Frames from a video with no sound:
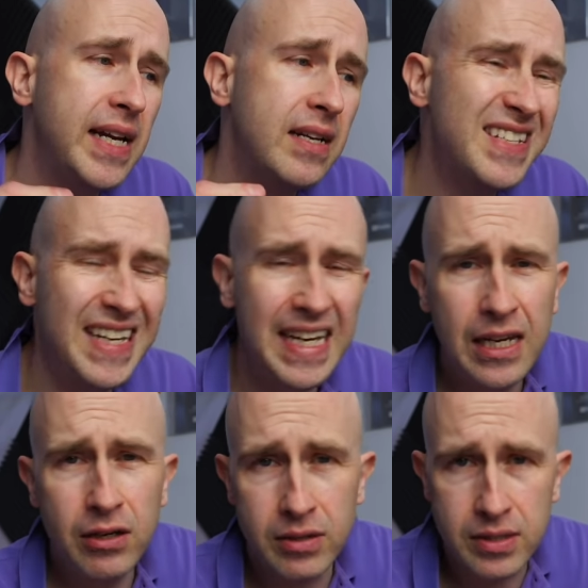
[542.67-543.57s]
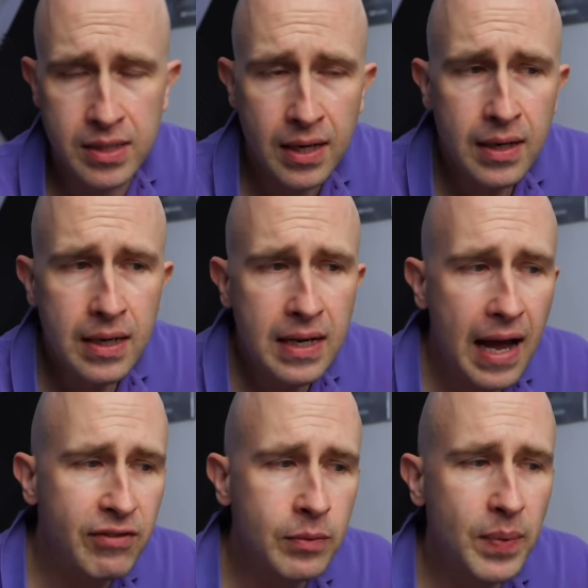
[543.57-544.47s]
in tears
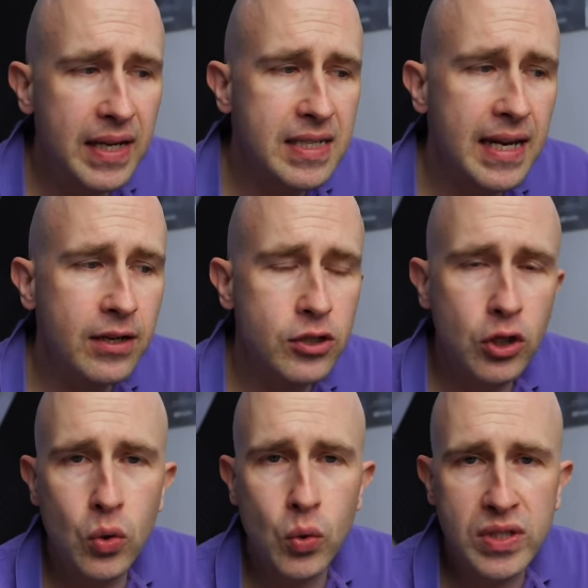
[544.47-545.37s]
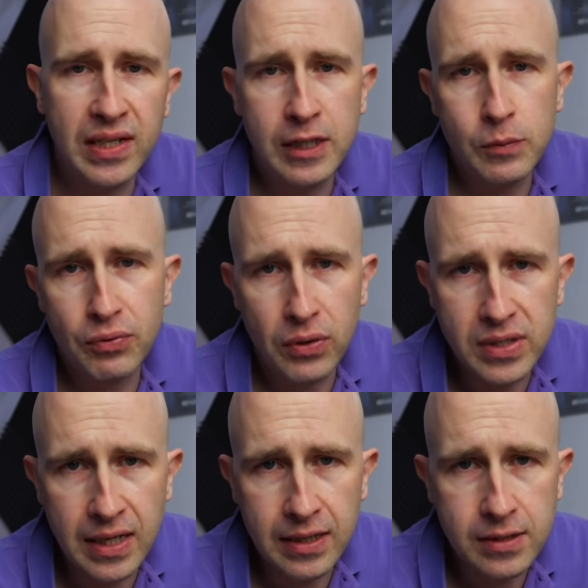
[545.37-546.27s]
having been taken to court in this
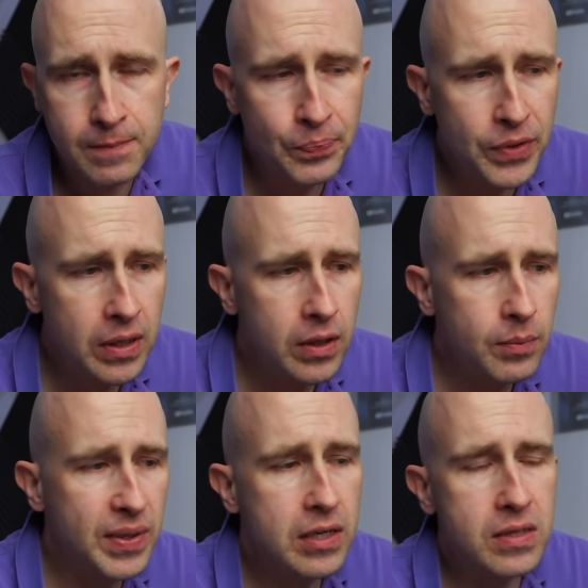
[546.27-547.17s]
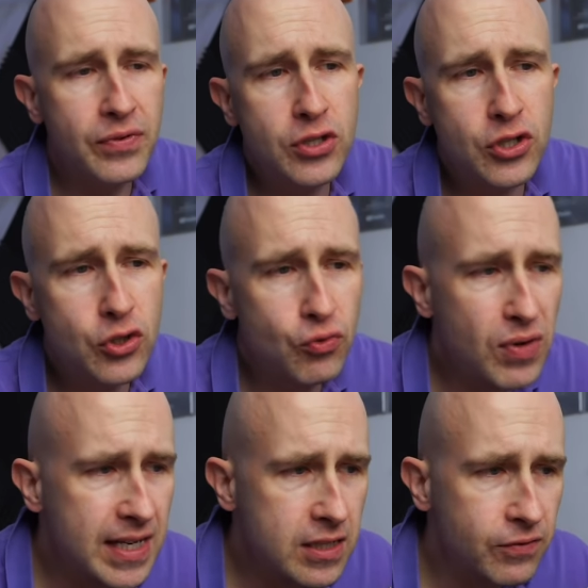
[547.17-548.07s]
process because of the
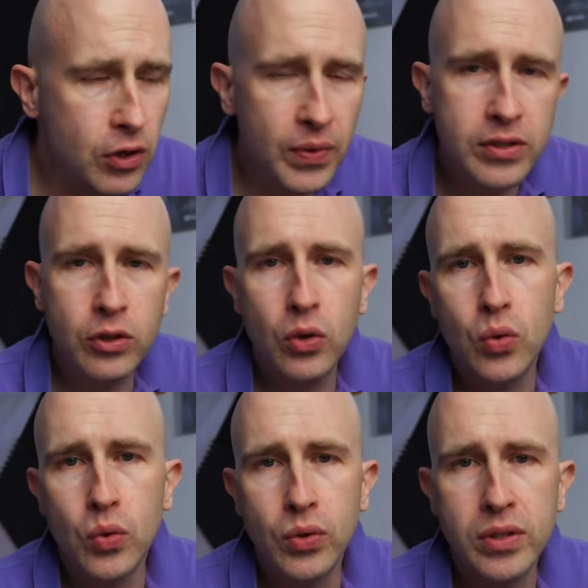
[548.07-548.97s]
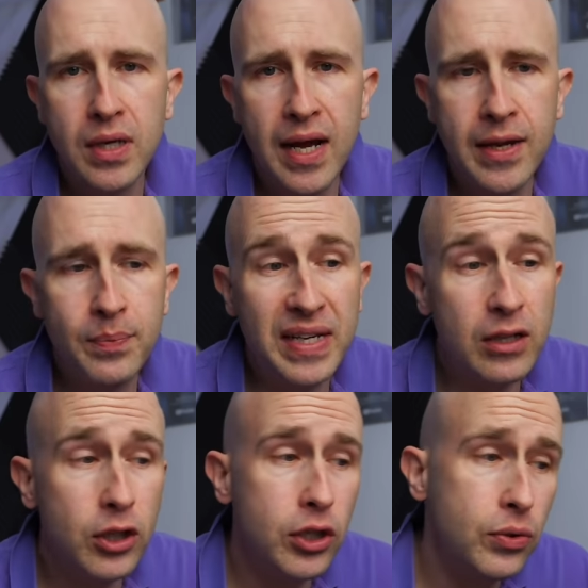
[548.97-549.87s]
stress of going to court and
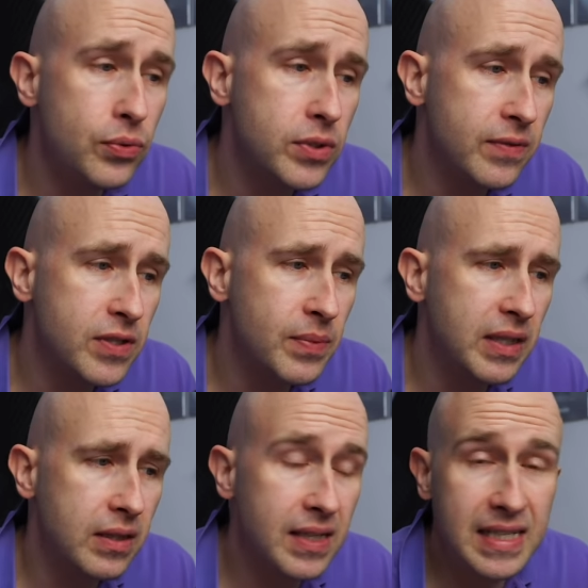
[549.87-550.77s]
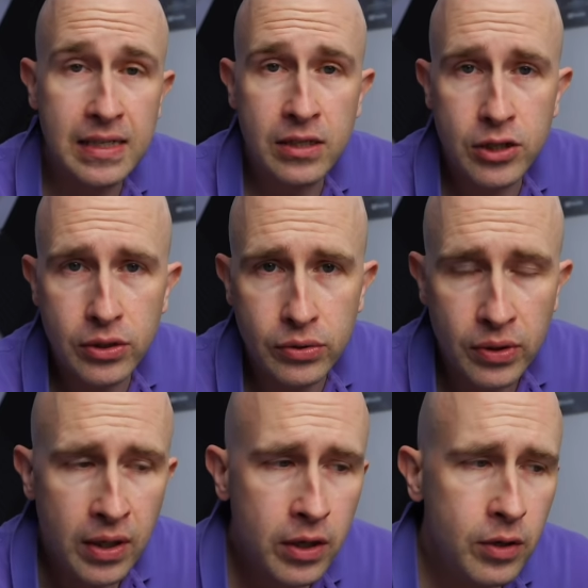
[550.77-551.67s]
being accused of something that they didn't
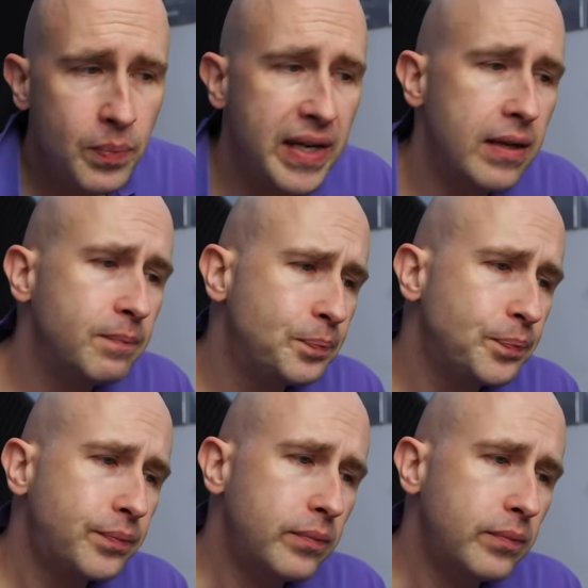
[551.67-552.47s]
do, being